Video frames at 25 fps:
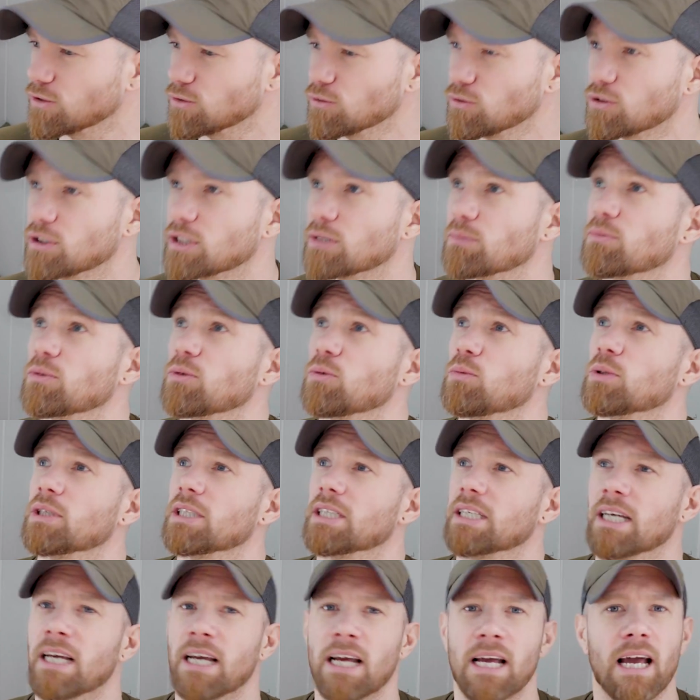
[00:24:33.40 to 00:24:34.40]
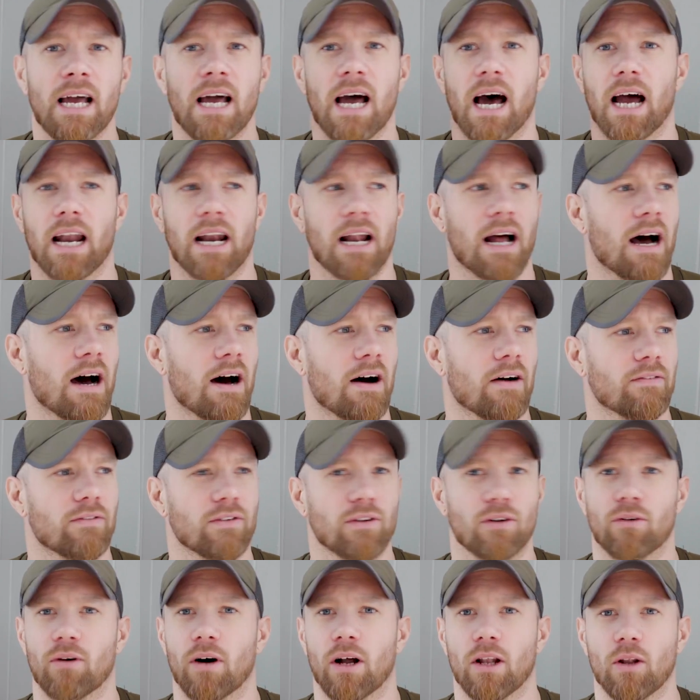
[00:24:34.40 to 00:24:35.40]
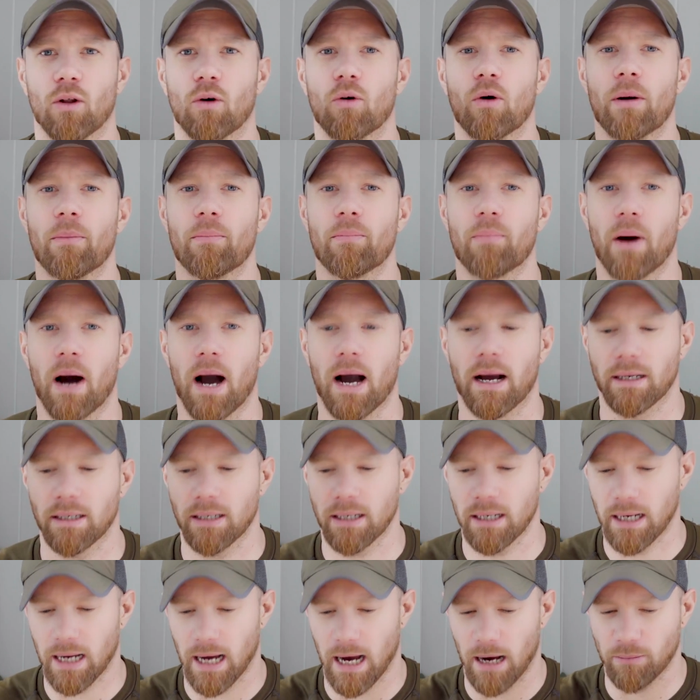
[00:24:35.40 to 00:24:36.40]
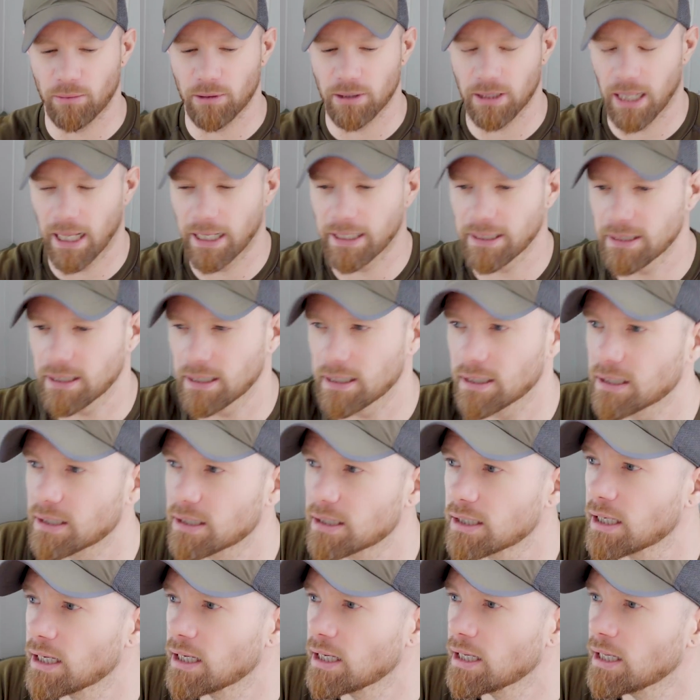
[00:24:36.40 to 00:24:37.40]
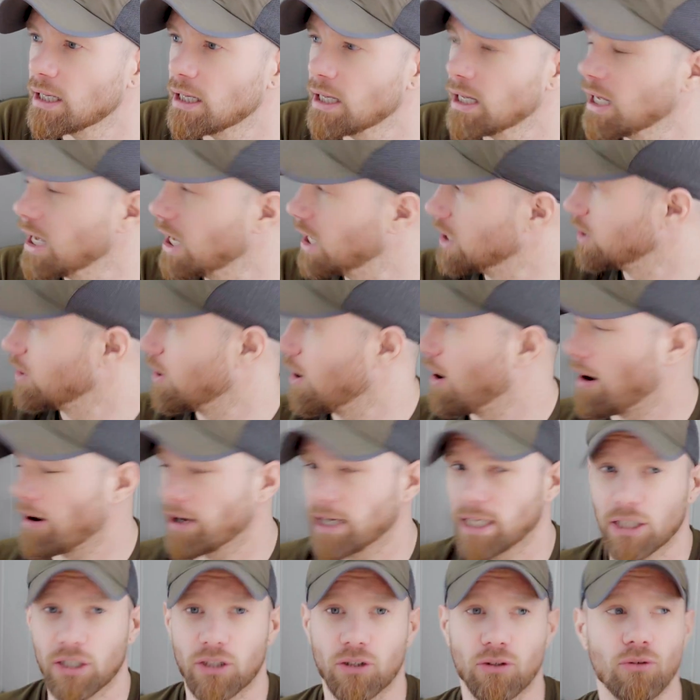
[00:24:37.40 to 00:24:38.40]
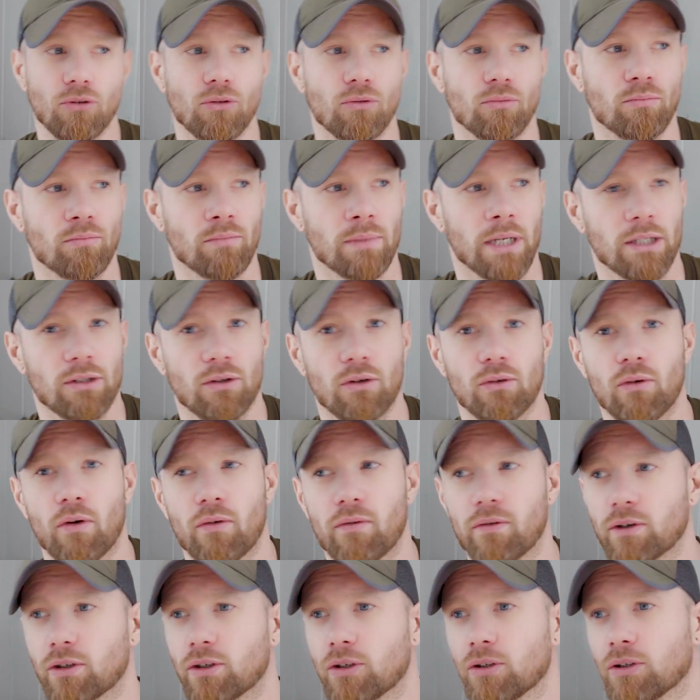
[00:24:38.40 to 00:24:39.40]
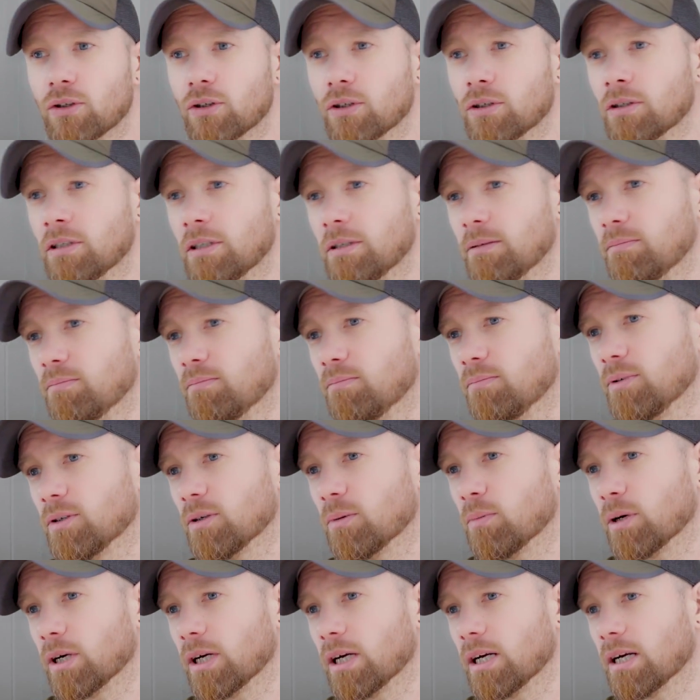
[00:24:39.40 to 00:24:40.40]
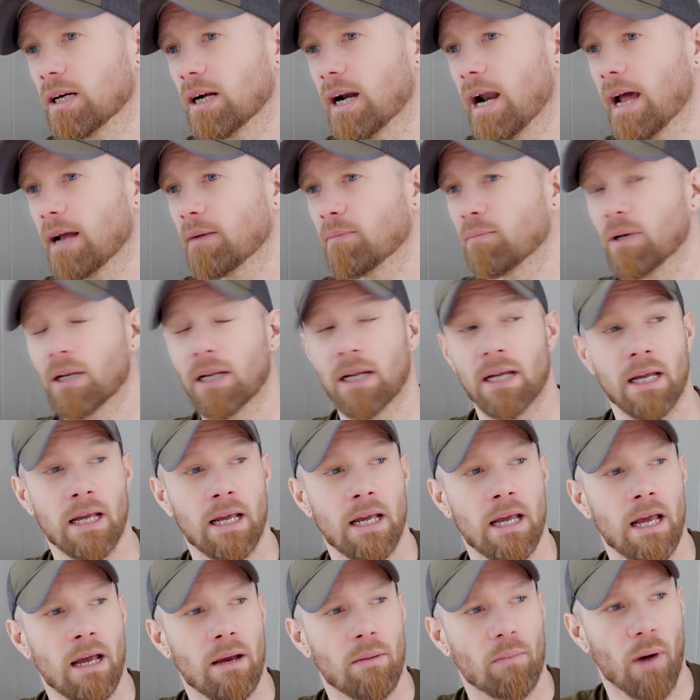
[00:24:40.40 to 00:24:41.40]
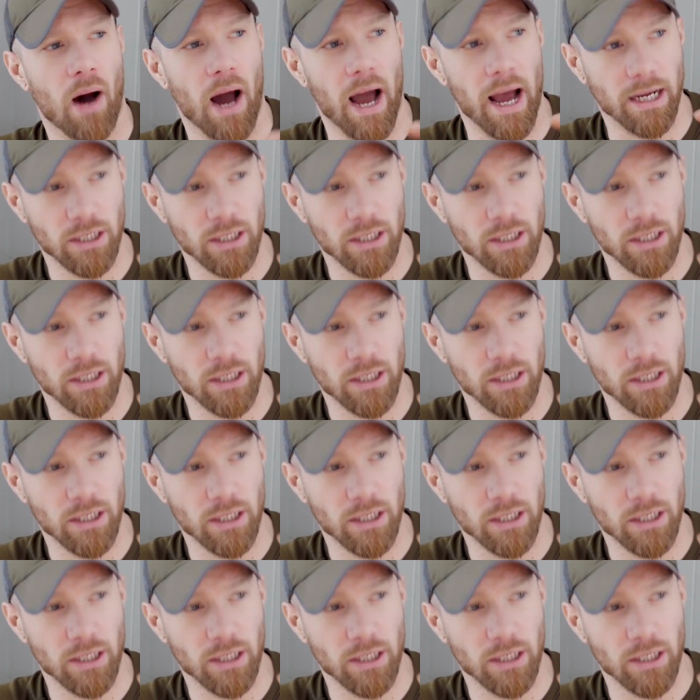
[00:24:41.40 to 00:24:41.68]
do something with it and have, you know, a low impact cabin like this. Now I assume, I don't know for sure, someone can correct me, but I